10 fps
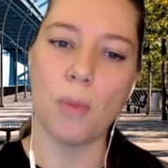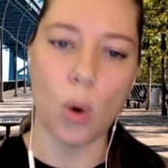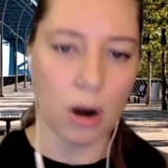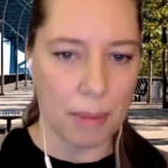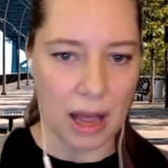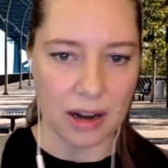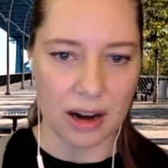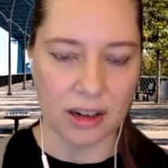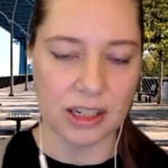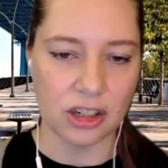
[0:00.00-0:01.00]
more about
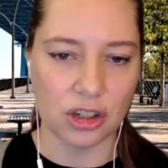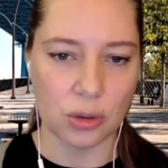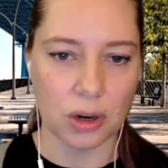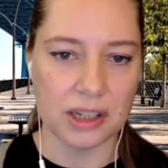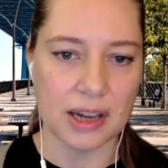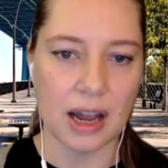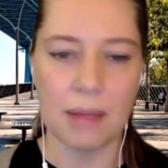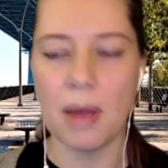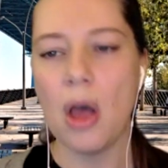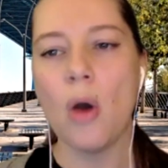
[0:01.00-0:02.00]
Heritage
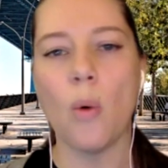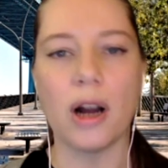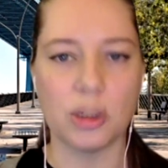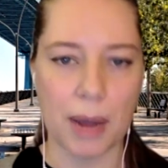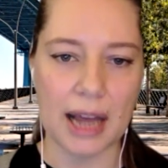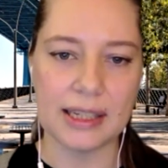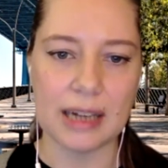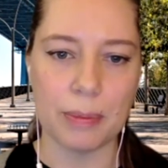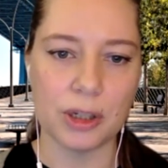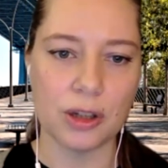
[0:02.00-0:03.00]
Storytime, watch past
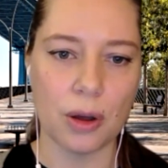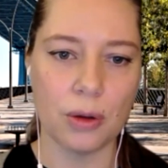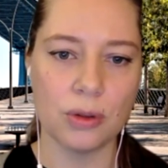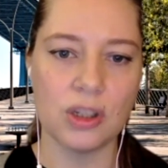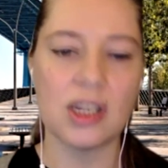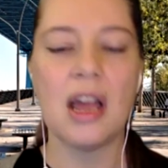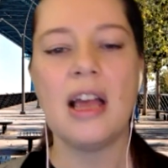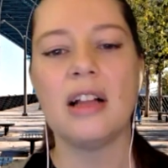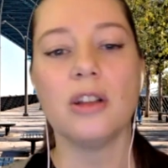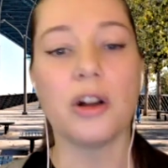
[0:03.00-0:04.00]
episodes,
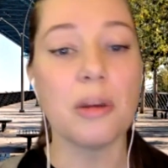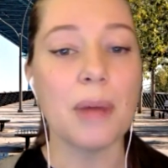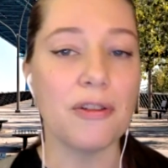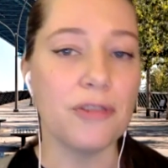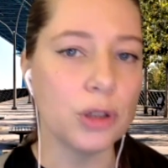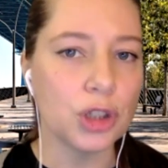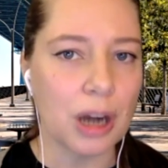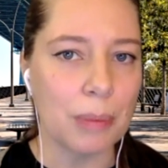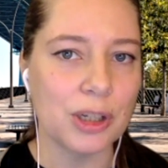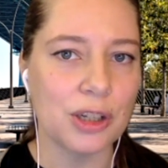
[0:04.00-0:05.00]
learn about future
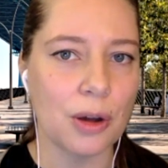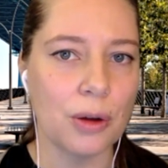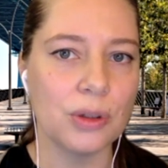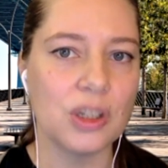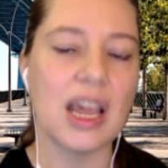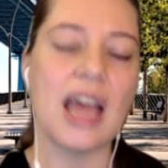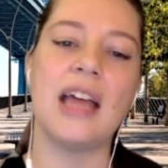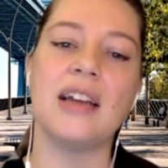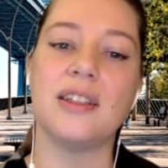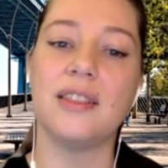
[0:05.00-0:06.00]
episodes,
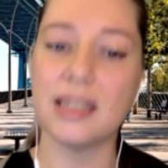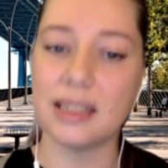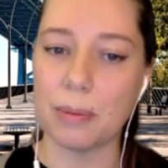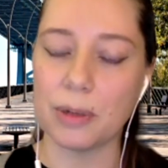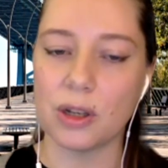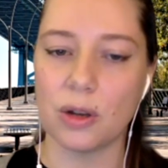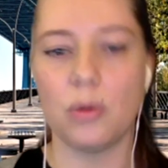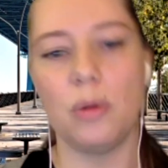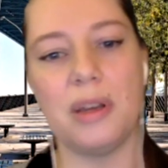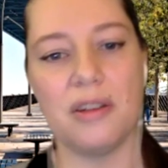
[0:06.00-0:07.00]
and this episode
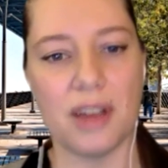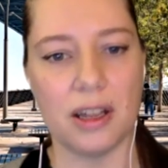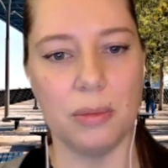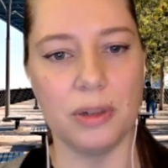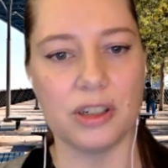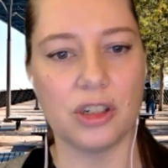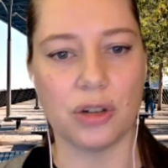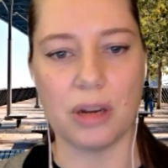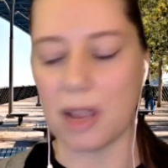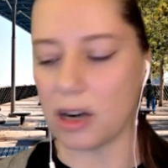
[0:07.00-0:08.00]
will be available to
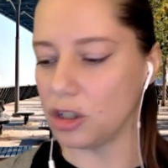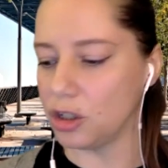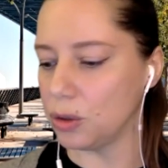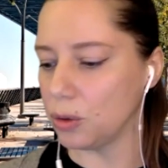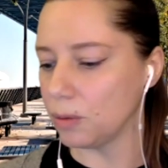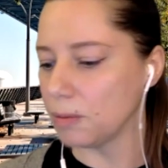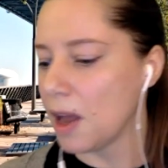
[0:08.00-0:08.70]
stream there soon.